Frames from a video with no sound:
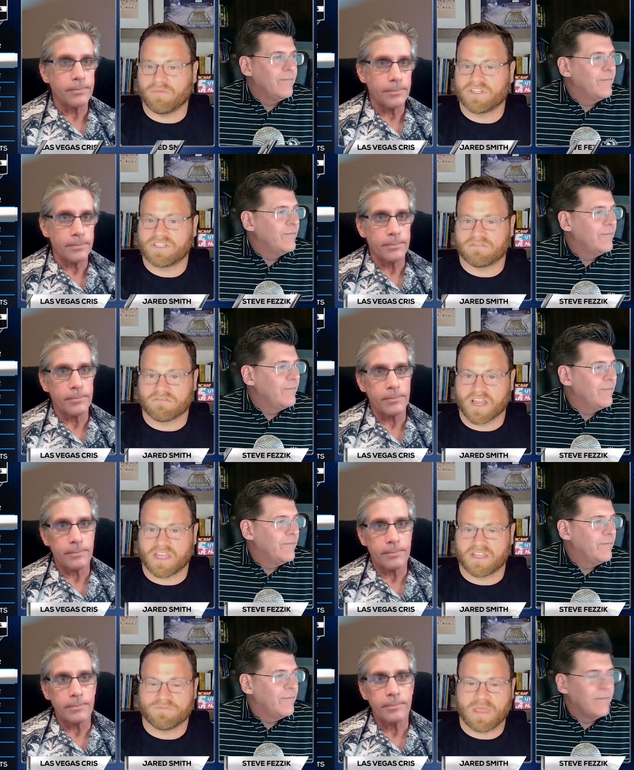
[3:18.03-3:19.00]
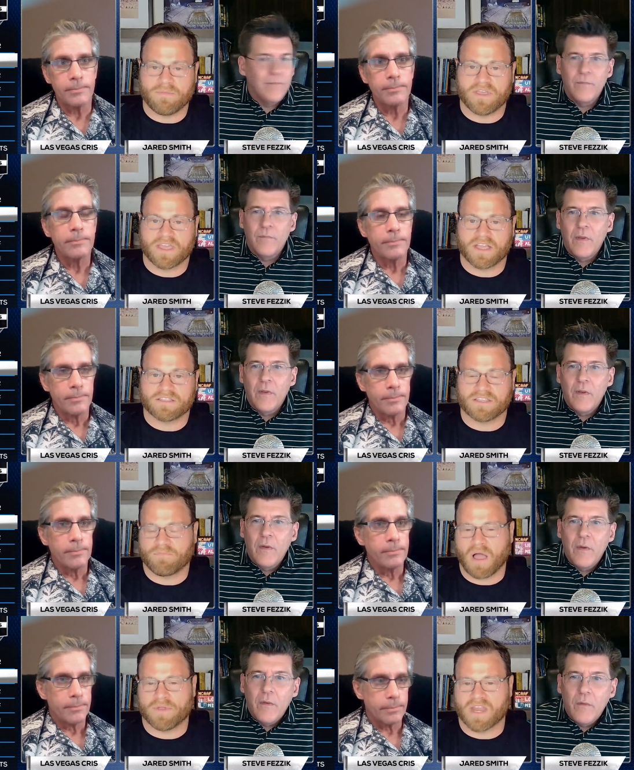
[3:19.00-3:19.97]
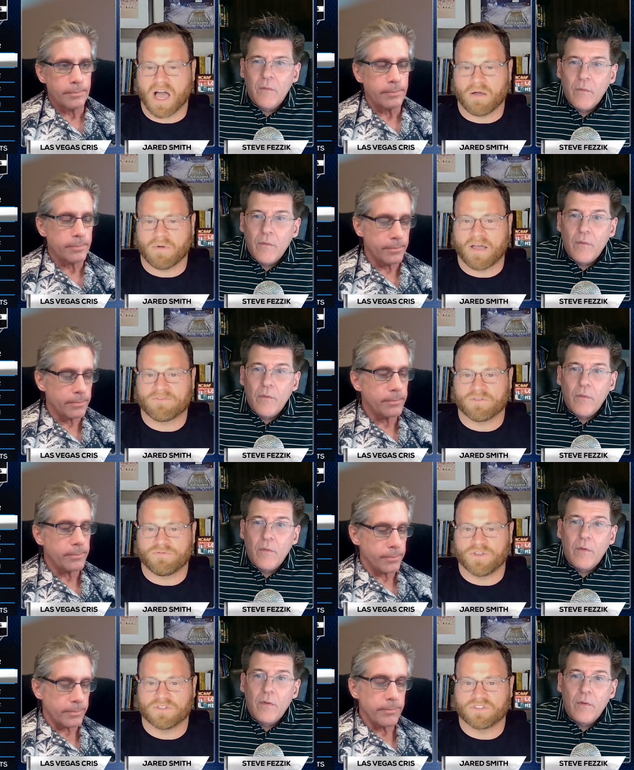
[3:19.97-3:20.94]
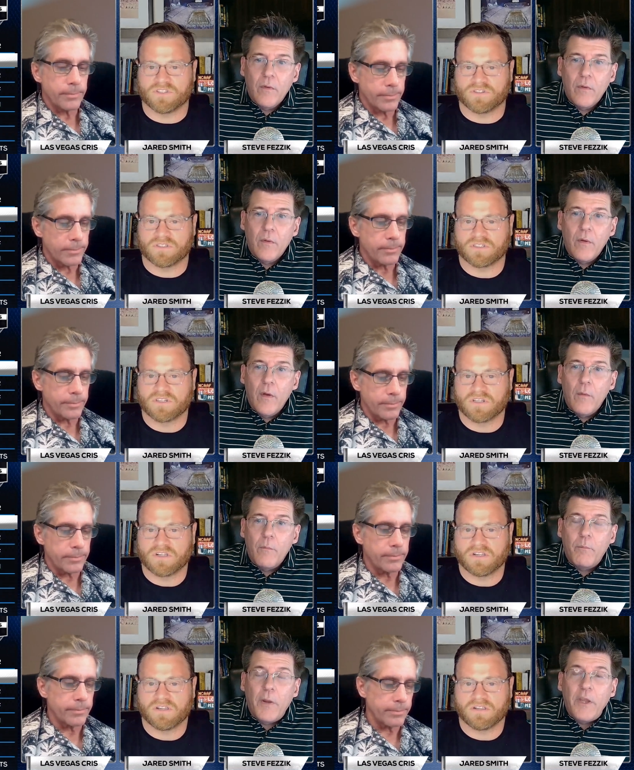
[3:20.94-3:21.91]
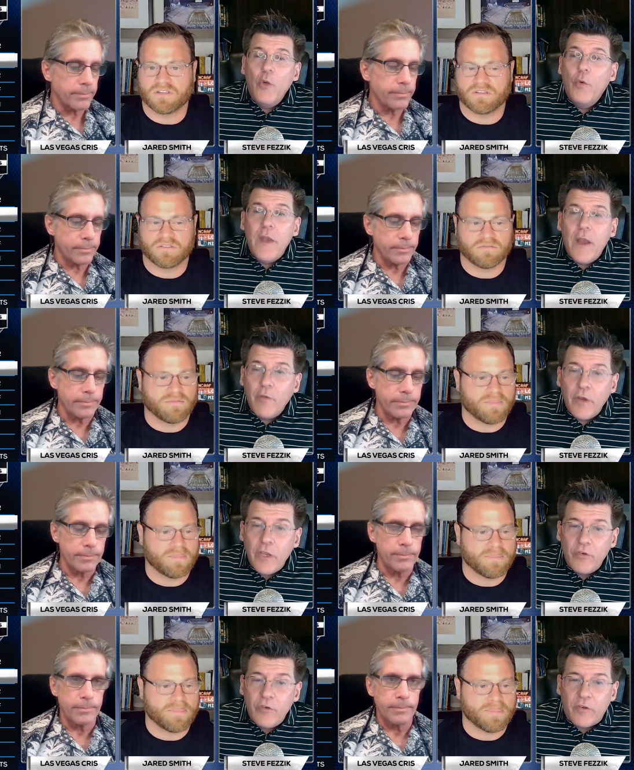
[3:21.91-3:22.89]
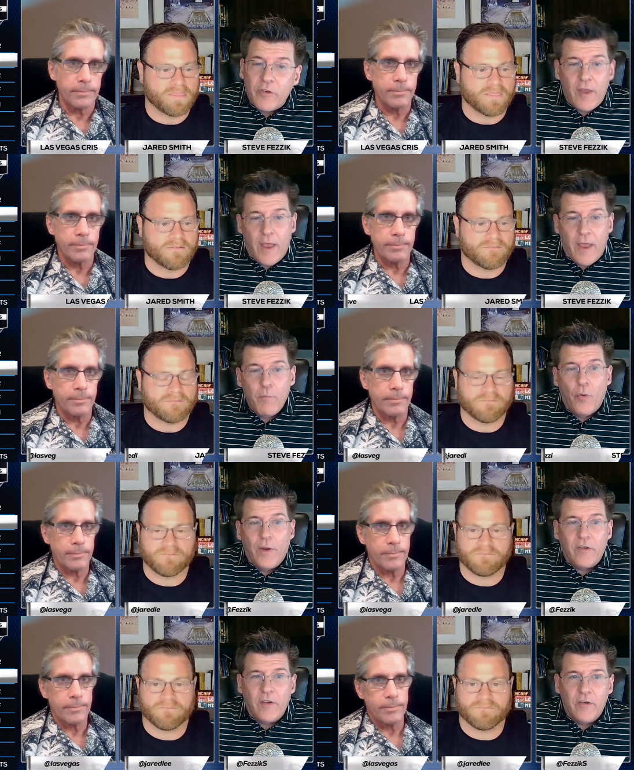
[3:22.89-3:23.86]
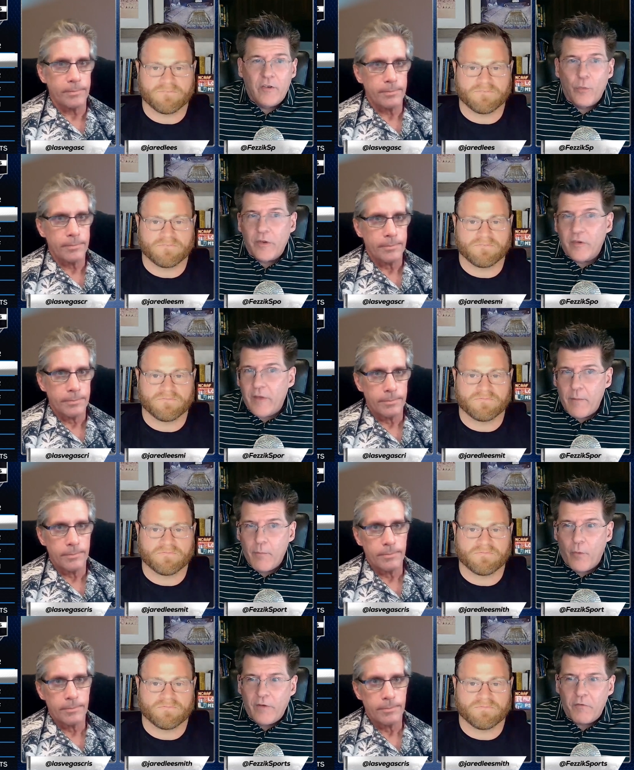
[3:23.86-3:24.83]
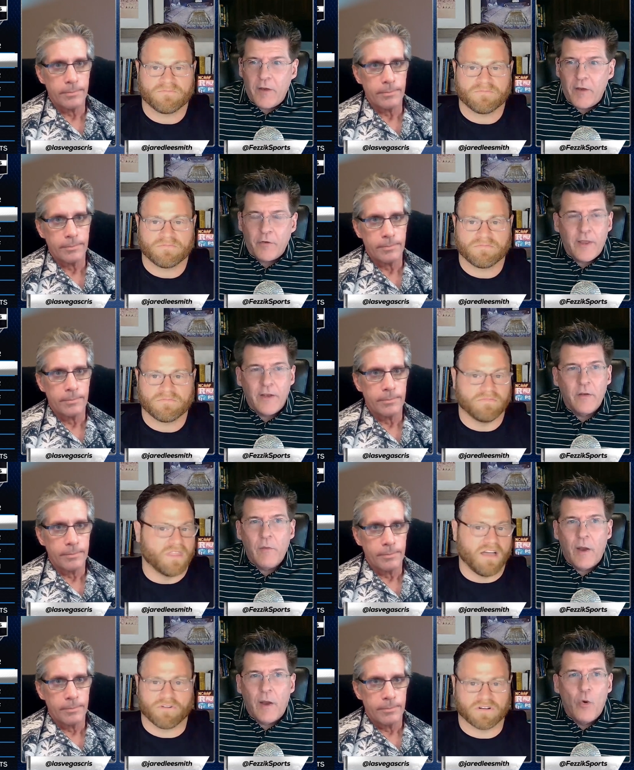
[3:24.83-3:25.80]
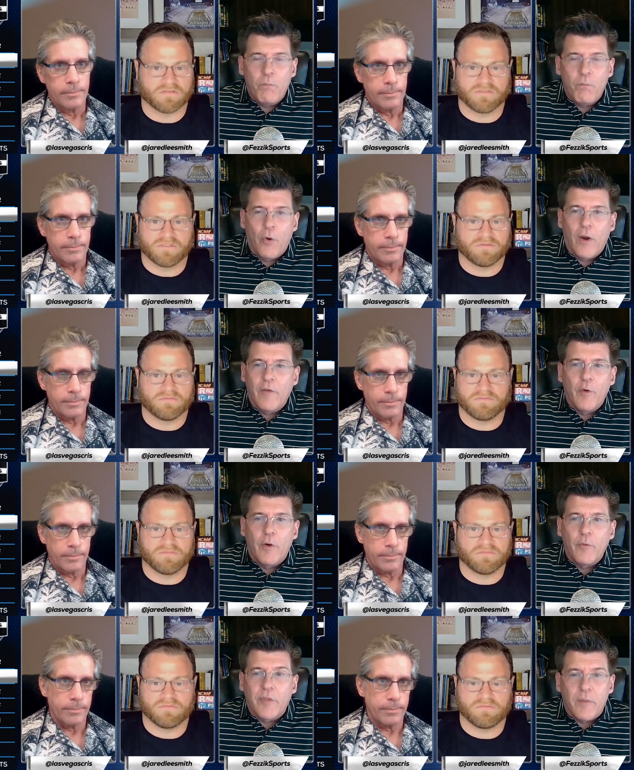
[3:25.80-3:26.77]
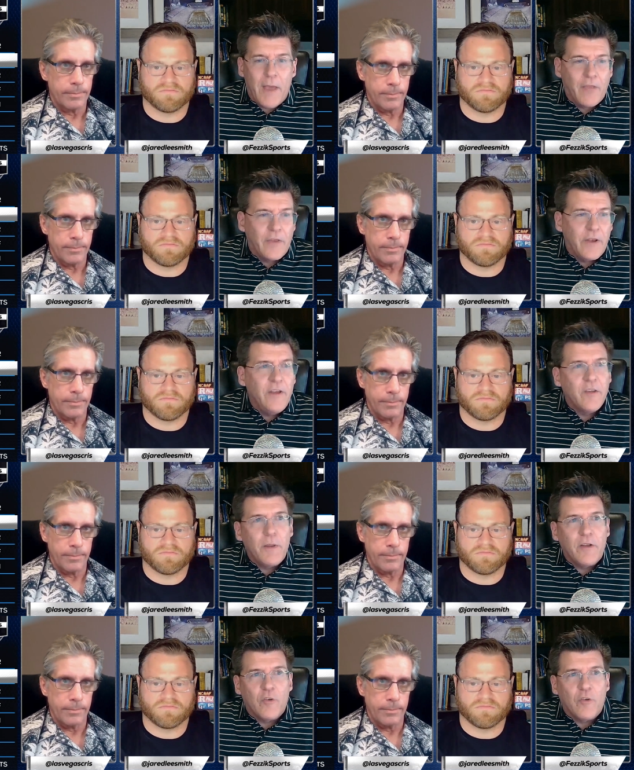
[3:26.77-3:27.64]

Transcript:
Speaker 1: in double-digit range. Maybe it gets probably not after the Fields news.
Speaker 2: But you would never use a 10 point teaser with a 10 point favorite. That never. bore everyone with the math. It needs to be a